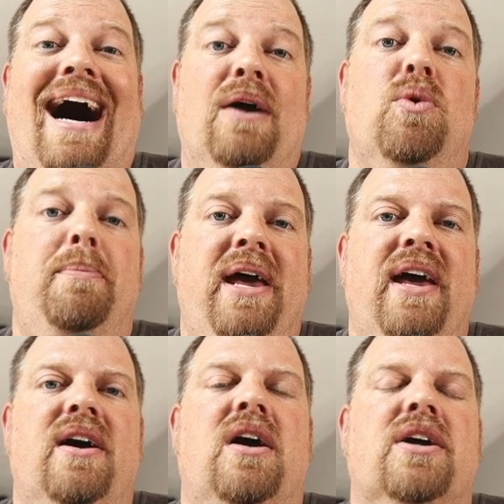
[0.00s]
I will
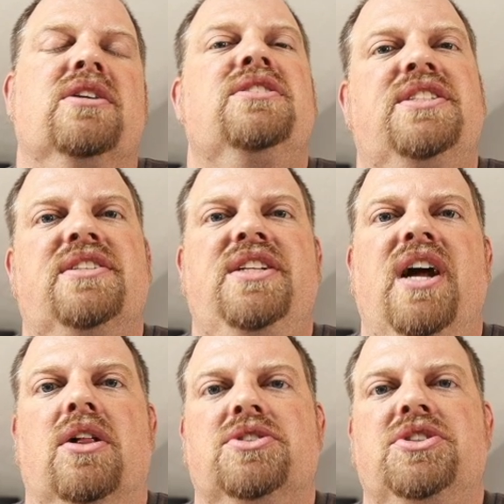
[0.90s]
pay
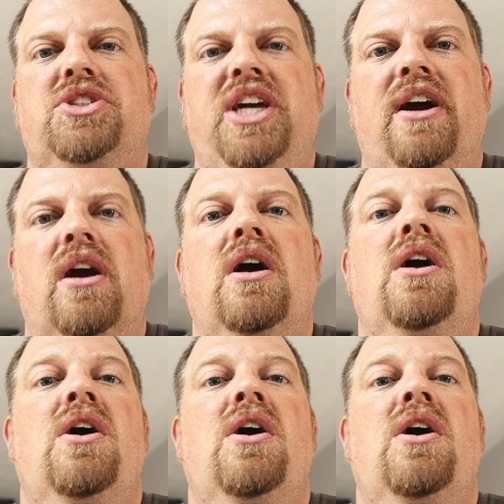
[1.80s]
$160 a share